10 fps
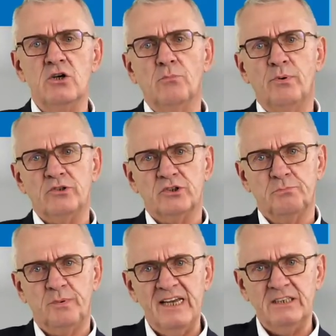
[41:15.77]
your boss
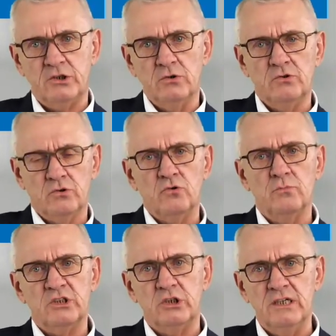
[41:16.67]
pays you to
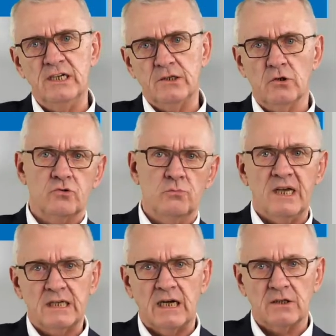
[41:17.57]
do machining, not to
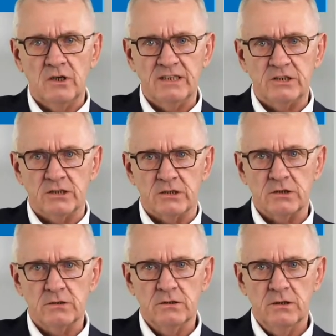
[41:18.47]
make
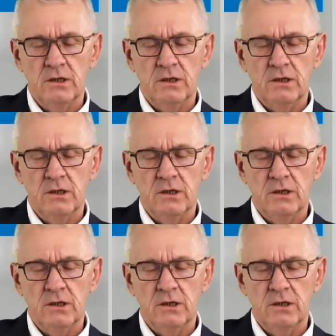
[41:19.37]
calculations.